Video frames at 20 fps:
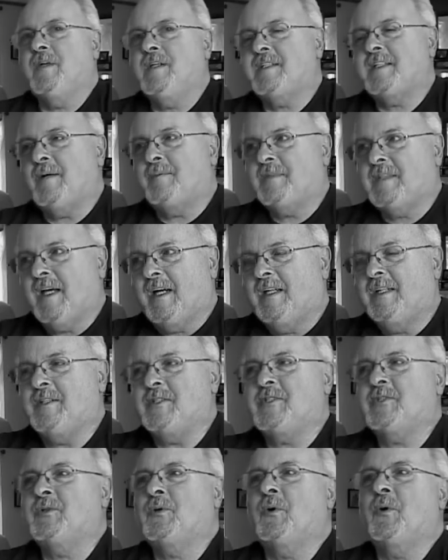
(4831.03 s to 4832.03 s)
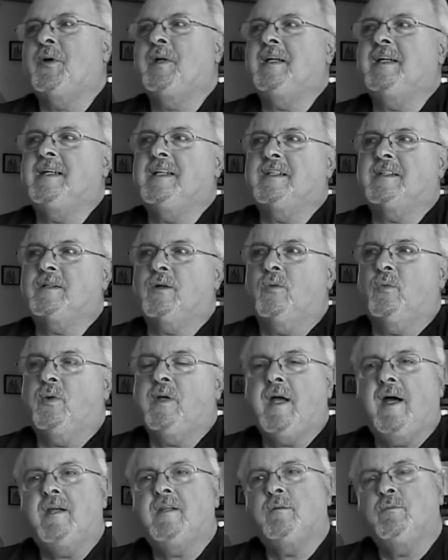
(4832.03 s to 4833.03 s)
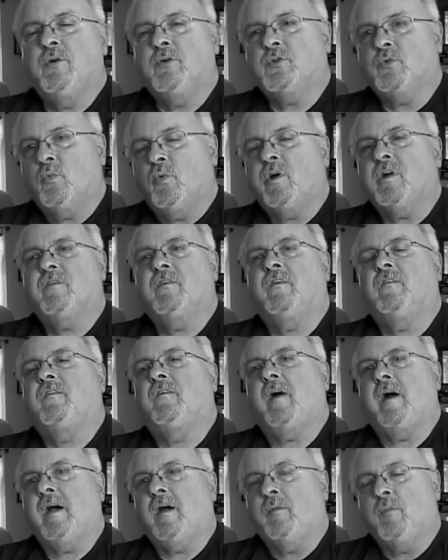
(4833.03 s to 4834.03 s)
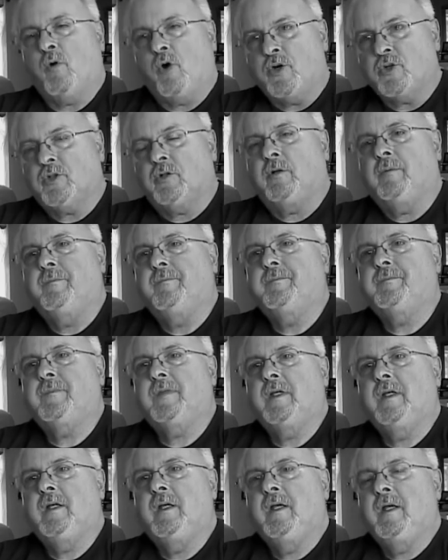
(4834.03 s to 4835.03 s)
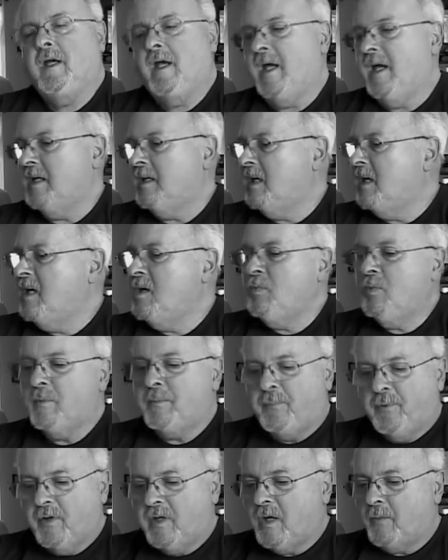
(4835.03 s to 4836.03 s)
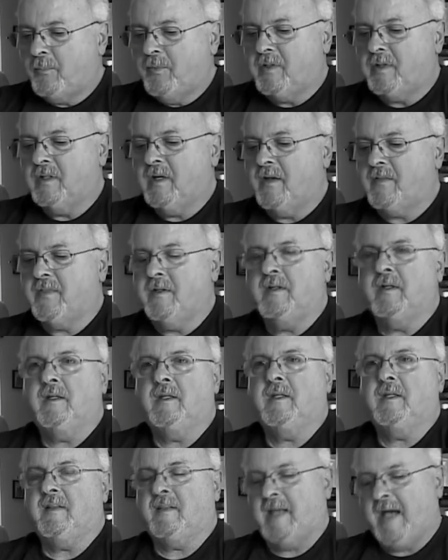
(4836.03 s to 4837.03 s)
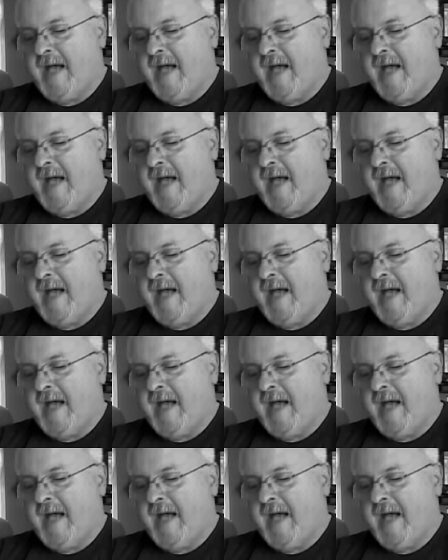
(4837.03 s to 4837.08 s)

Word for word: And the reason I'm telling you the story is we had the most wonderful fire marshal and he would put up with nothing.